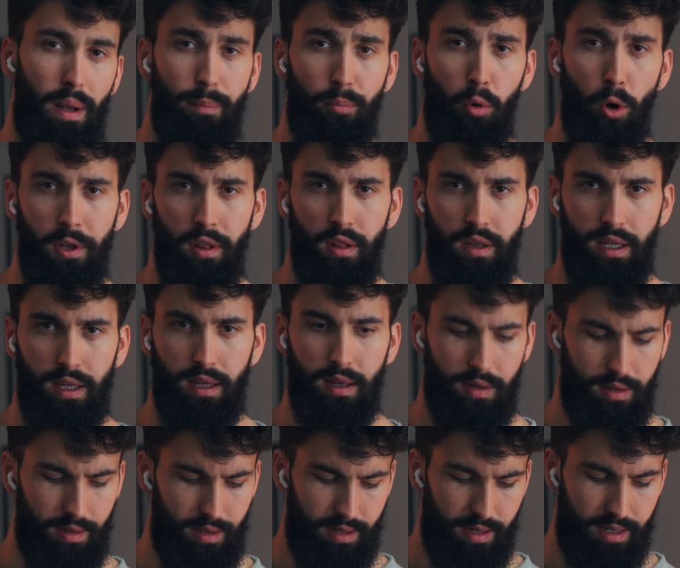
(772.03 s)
But
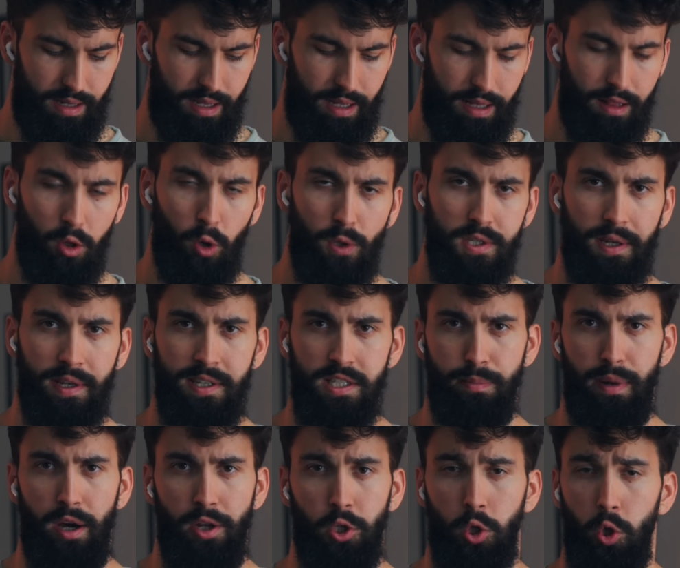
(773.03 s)
importantly, it looks like he's
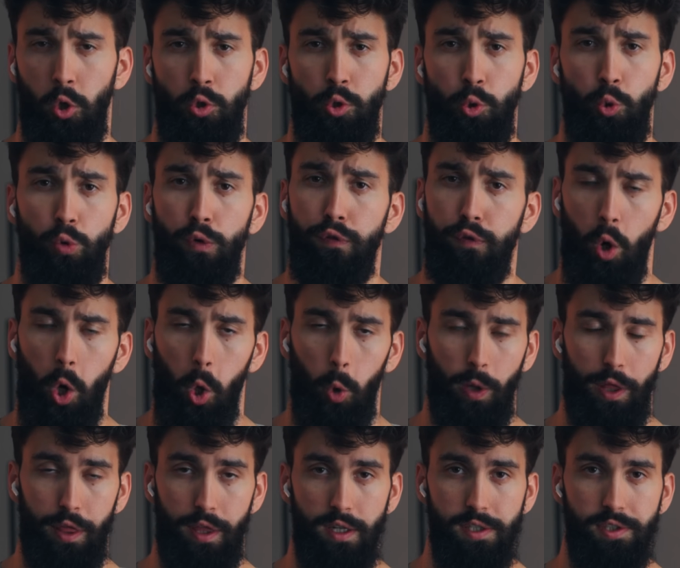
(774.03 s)
about to go too far
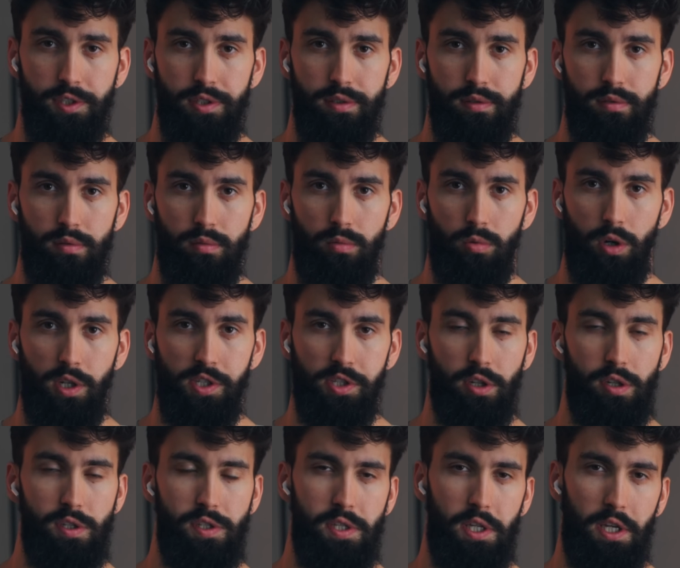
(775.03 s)
with this, where he's
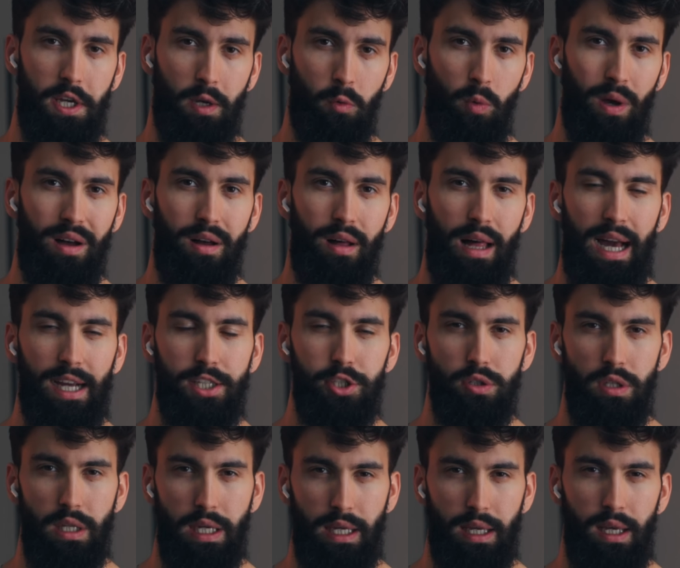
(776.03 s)
gonna say, well,
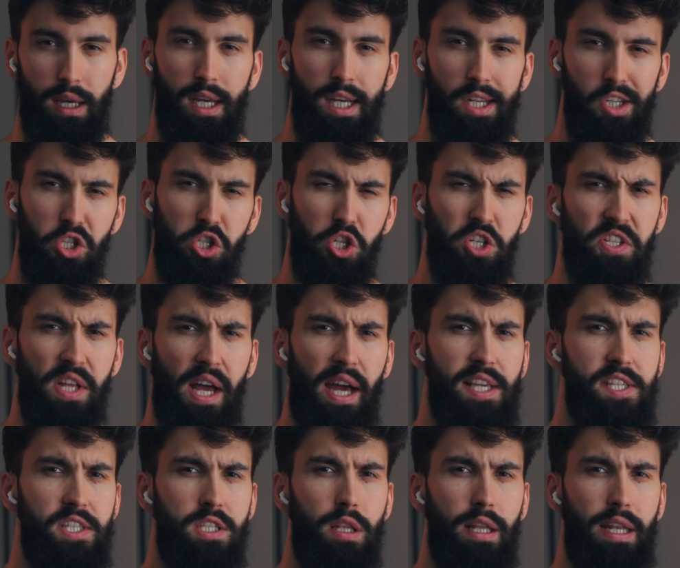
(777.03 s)
actually, just
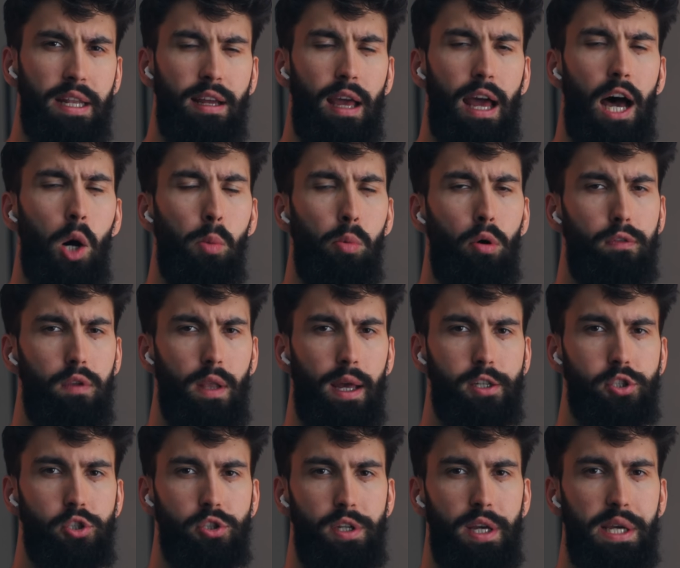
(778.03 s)
isolating elbow
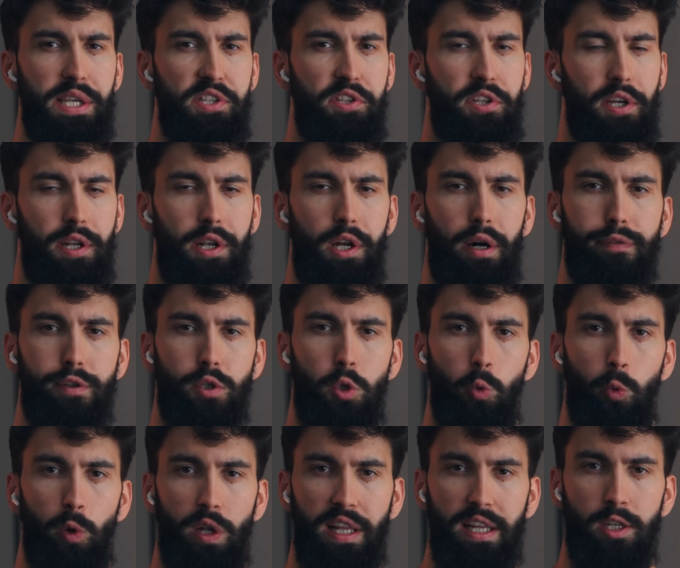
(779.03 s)
flexion isn't enough to
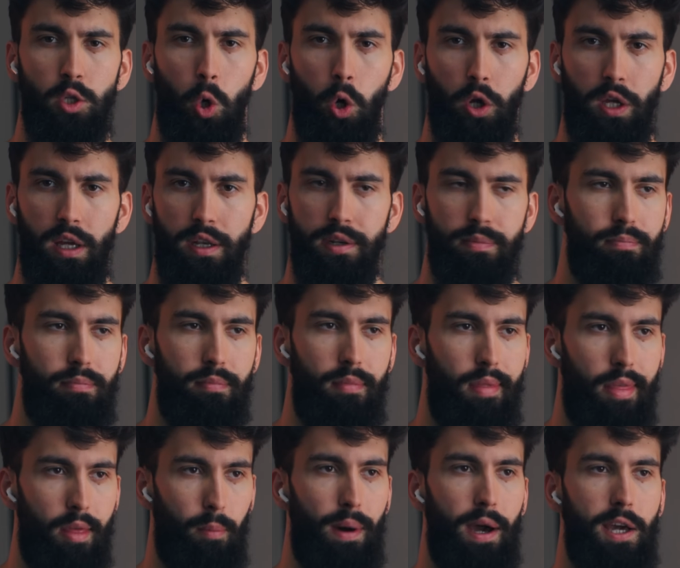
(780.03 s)
really target
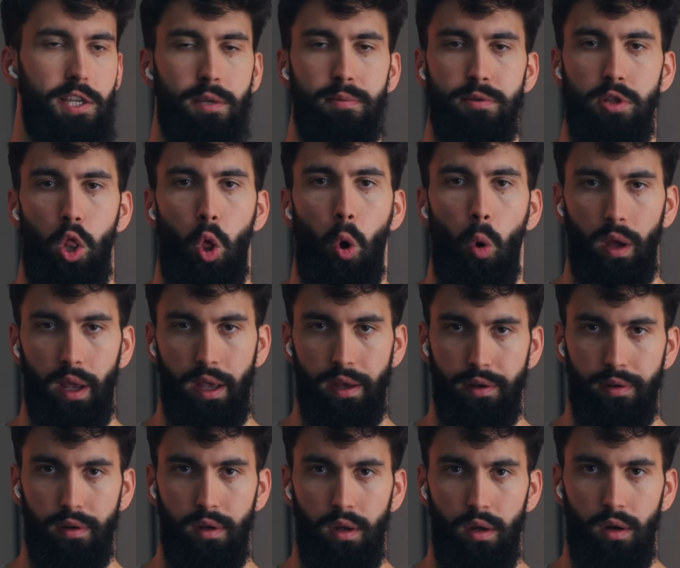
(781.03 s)
the biceps long
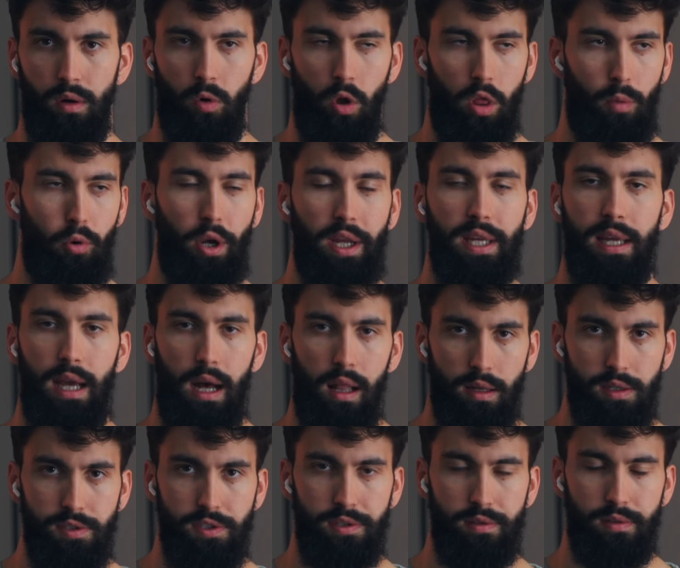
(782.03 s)
head, or the
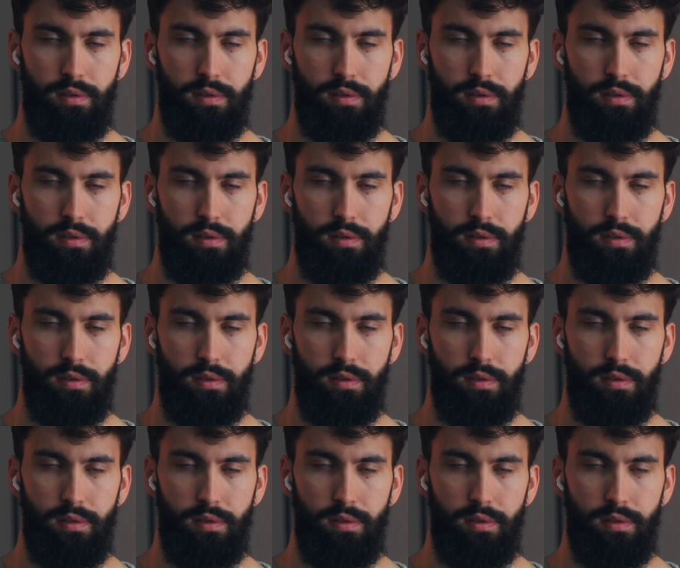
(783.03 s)
brachialis.